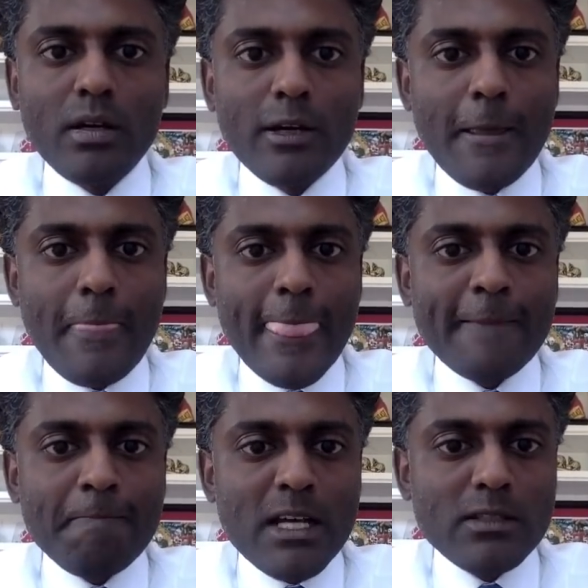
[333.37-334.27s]
All right,
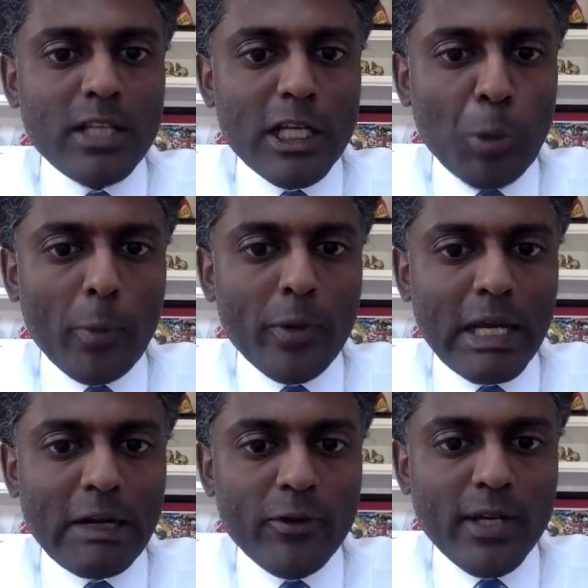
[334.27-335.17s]
so that's what we
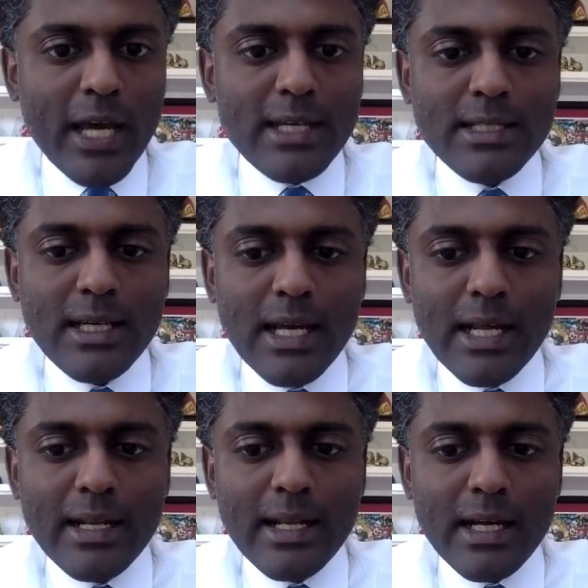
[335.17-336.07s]
have for you guys.
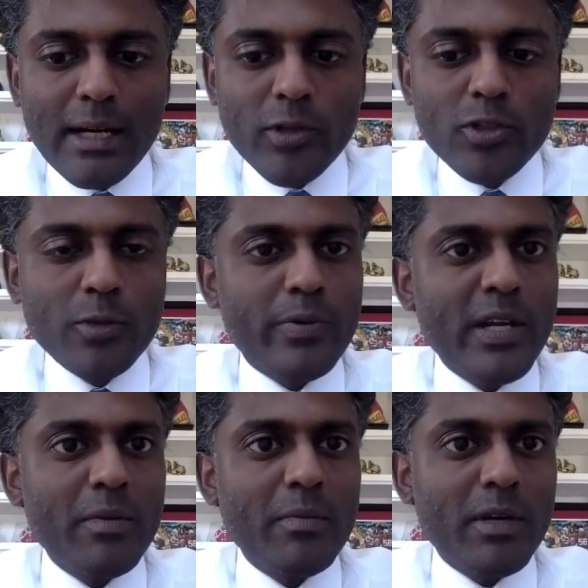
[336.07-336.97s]
And YouTube
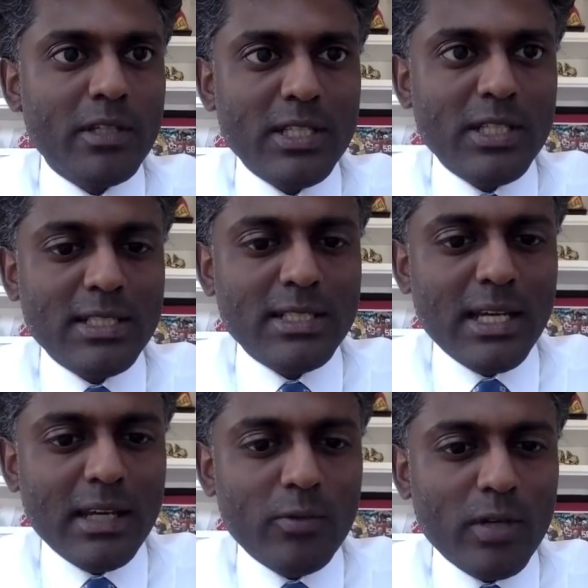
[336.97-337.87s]
Premium, I'll see you in just a
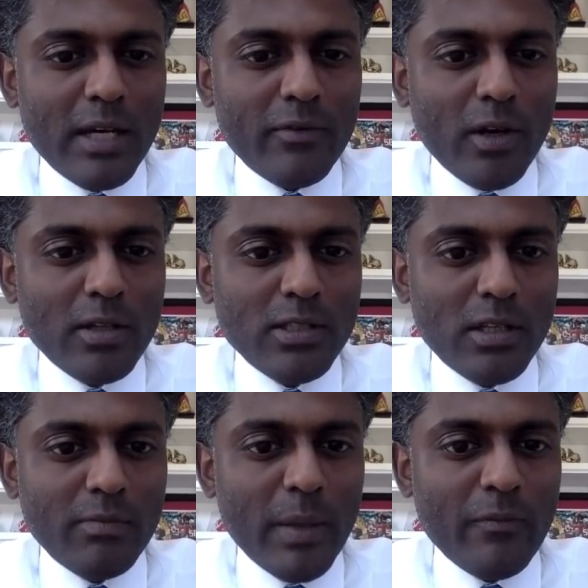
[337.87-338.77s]
second. We'll have thoughts
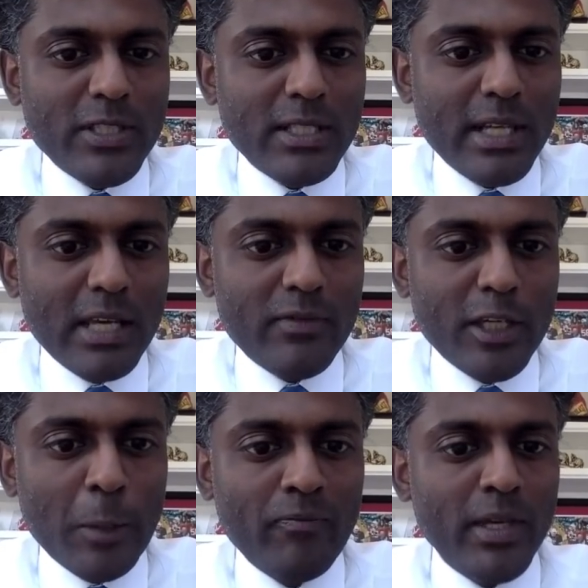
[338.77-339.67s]
on Memphis and
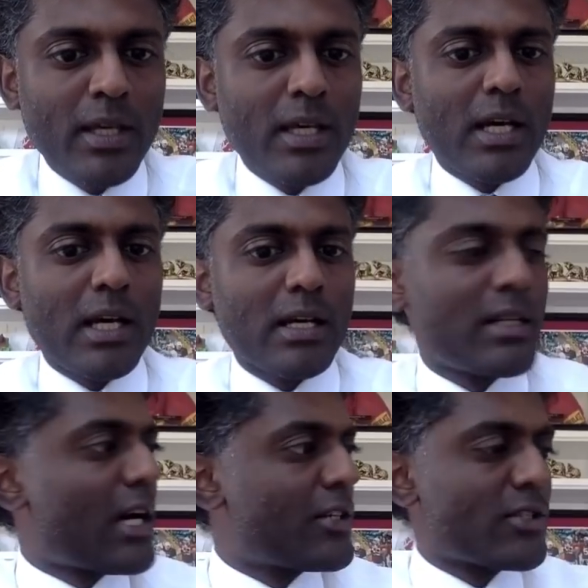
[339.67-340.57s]
Navy,
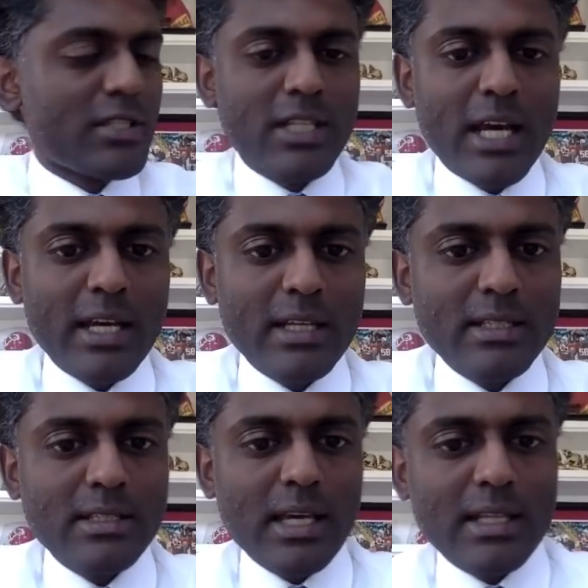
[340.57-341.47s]
Dodgers and
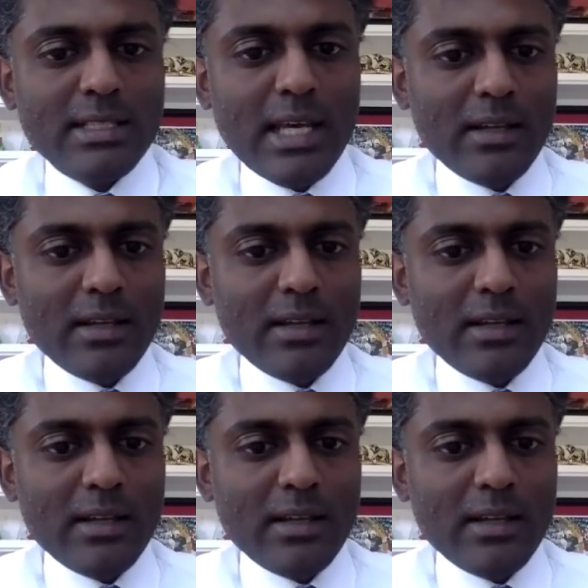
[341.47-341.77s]
Giants, and